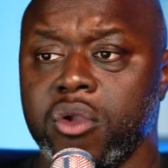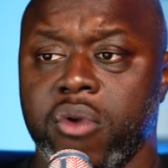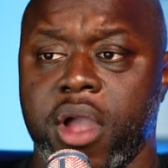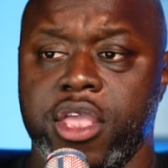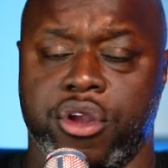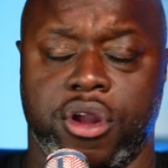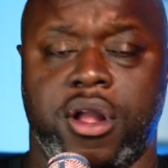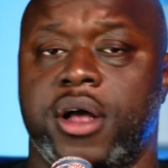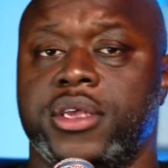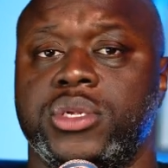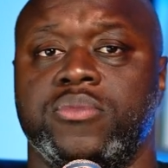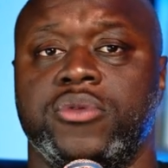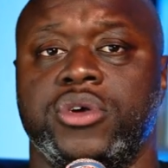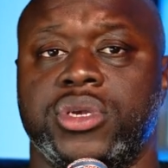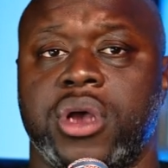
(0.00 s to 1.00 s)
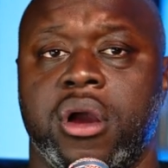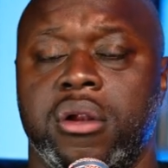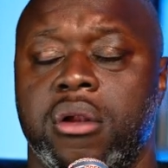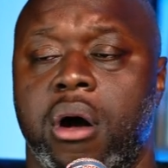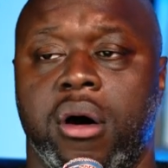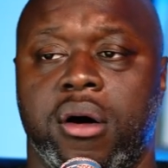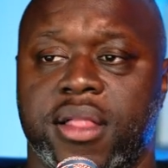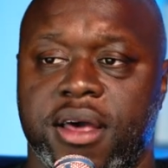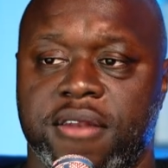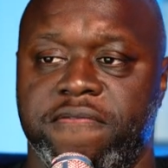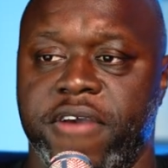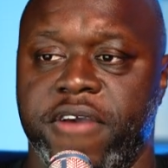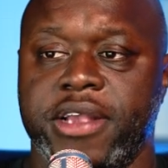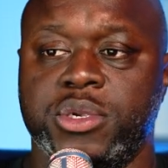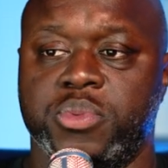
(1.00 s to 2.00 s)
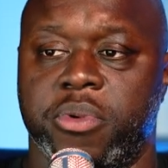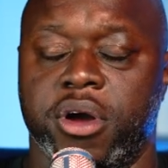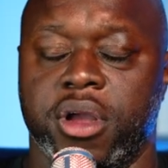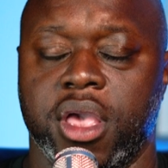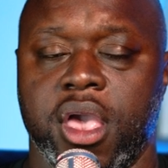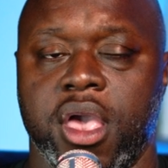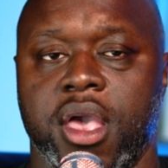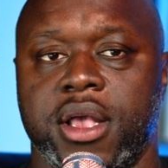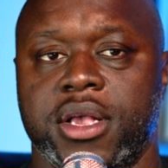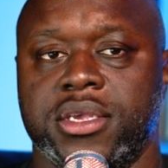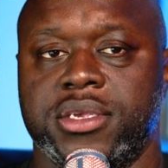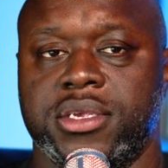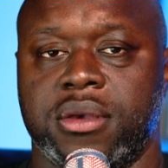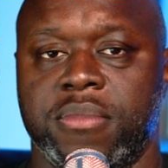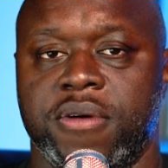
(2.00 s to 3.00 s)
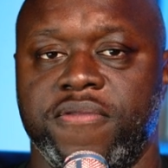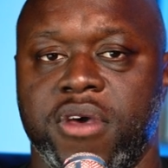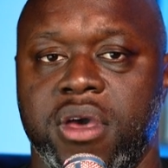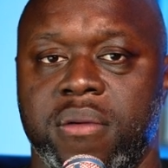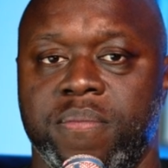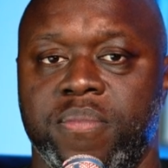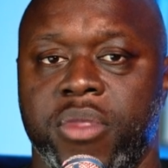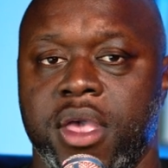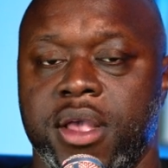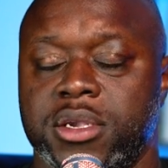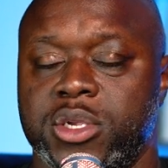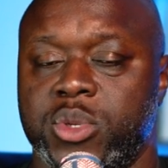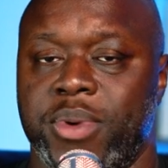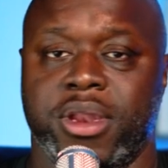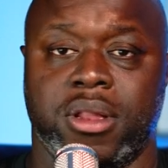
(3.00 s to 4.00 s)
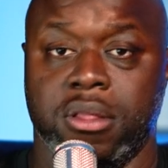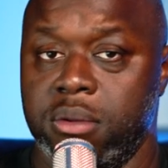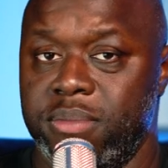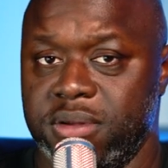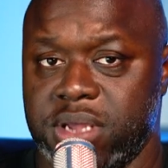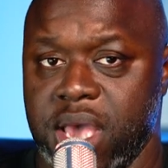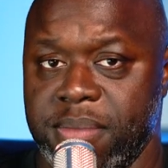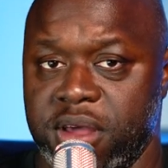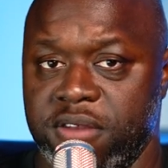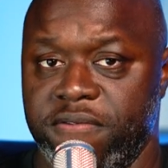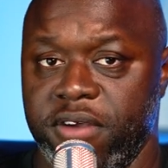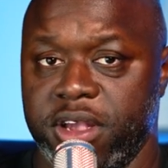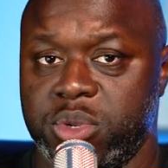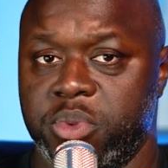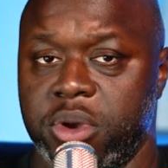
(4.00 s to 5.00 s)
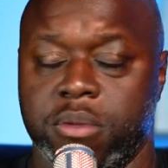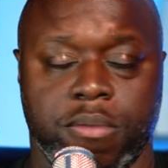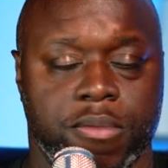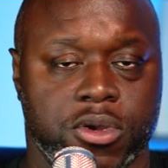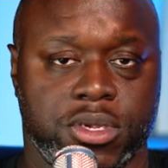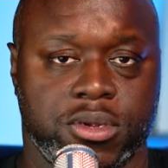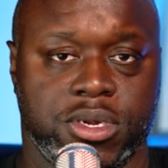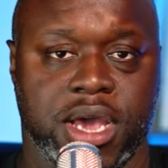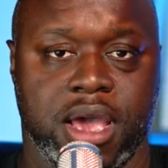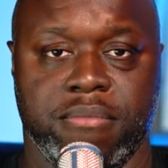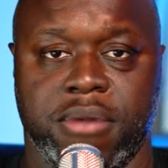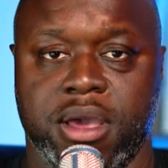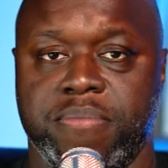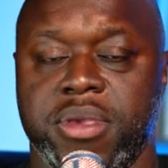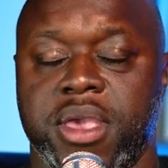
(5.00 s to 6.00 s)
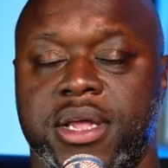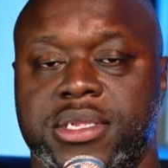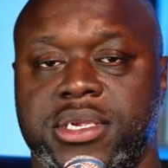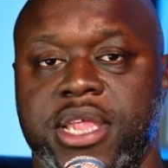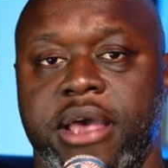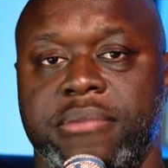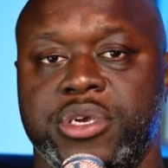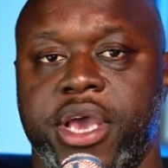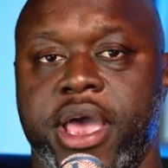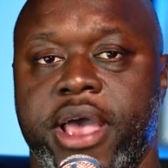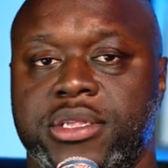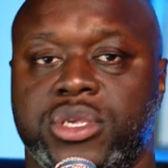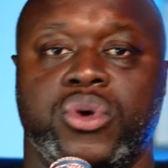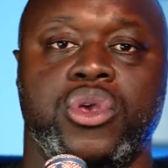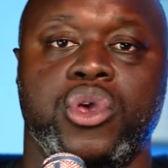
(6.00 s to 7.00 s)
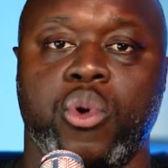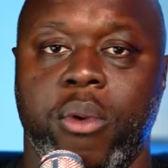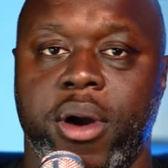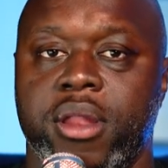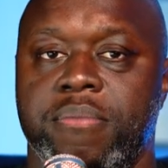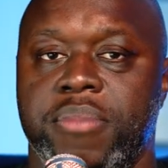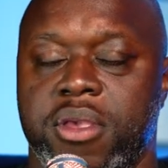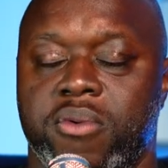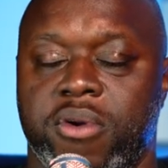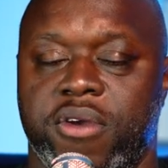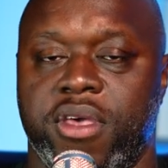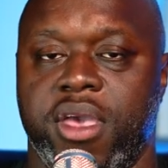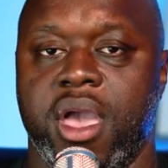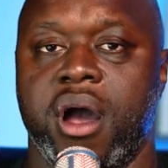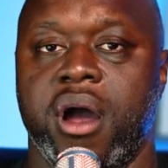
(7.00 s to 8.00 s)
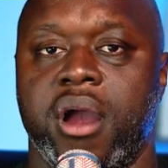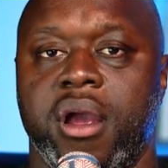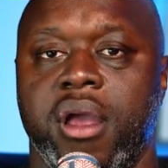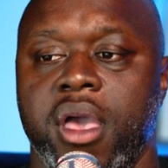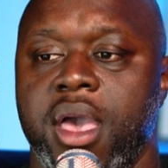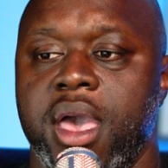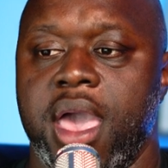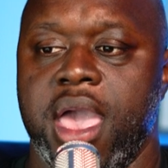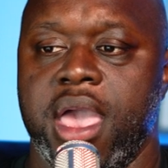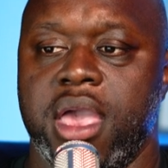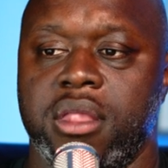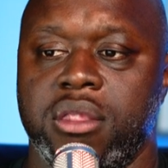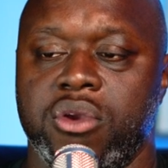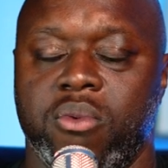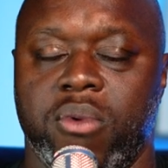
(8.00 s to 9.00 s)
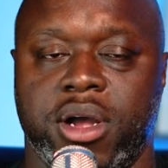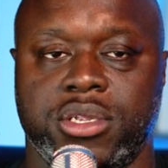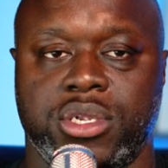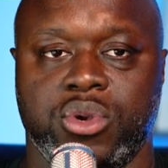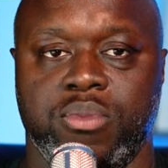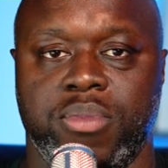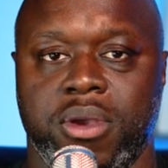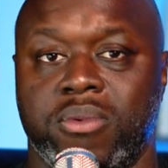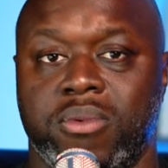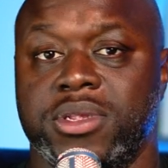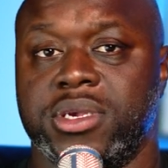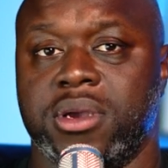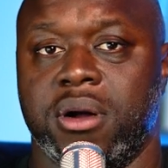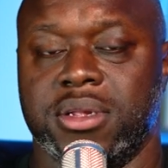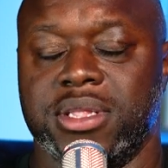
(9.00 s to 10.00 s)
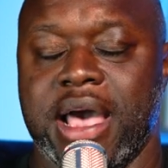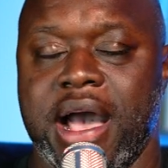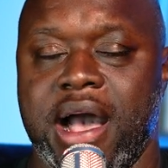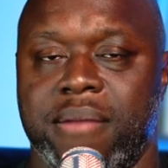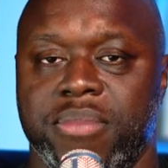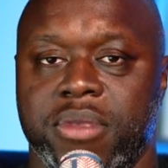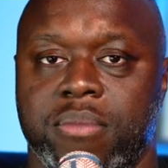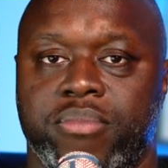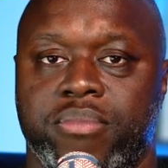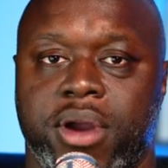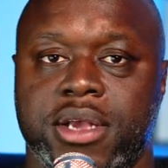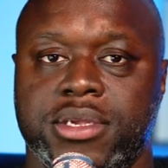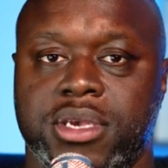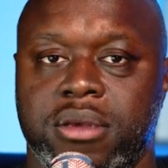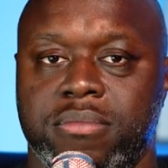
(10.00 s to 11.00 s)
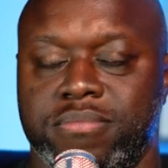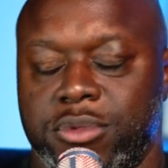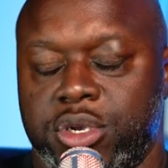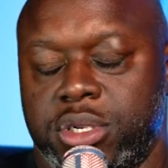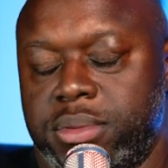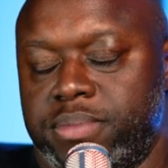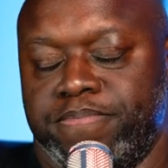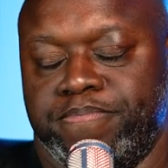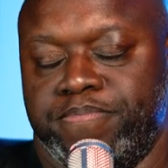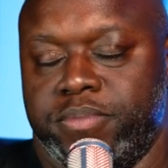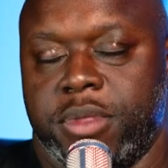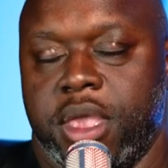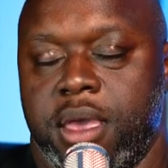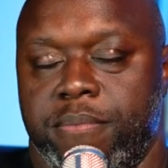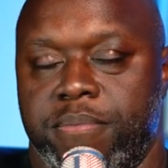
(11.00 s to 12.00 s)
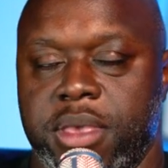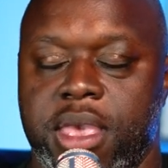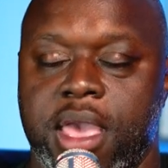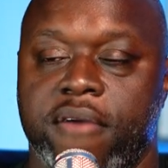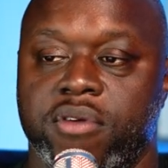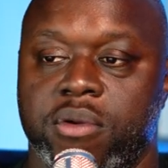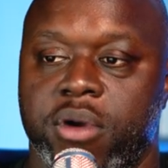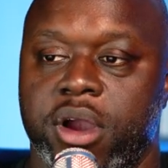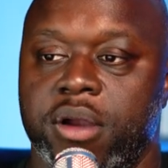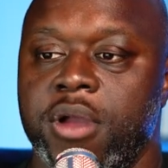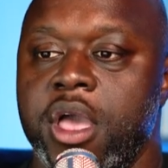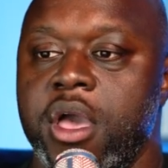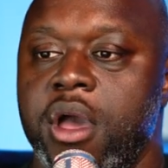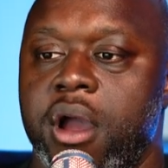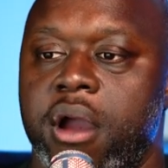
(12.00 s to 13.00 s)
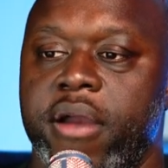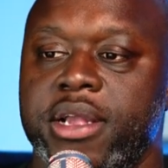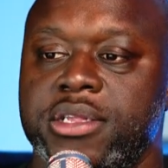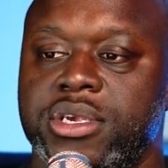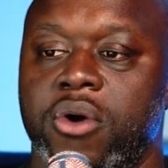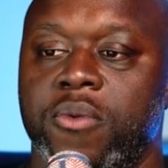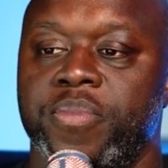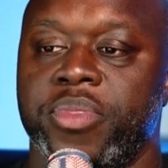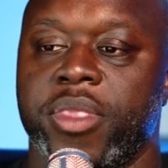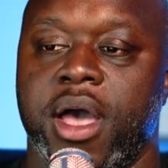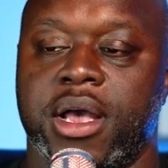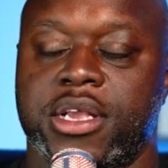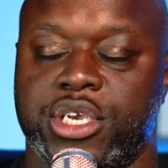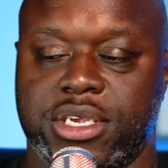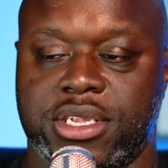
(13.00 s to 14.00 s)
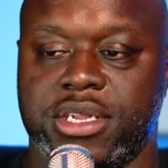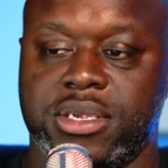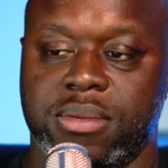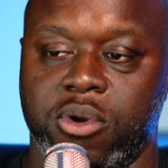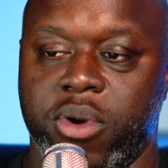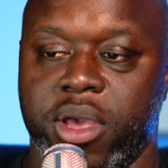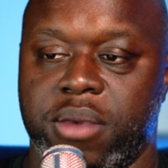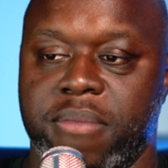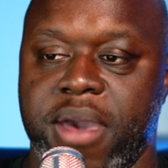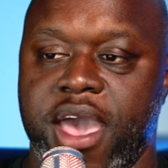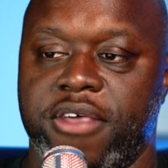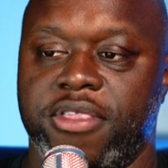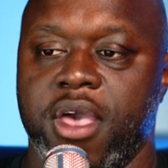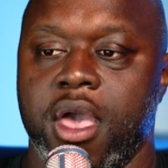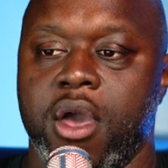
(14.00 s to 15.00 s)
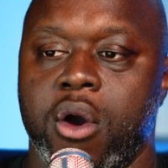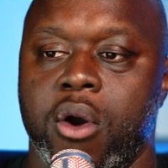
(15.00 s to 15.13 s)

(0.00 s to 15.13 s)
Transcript: right? Your customers aren't all on Facebook. Some of them spend a little bit of time on Facebook, but most of their time might be on Snapchat. So you want to be where they are and you want to be what's called omnipresent, just be everywhere. All right. So uh, just did some quick math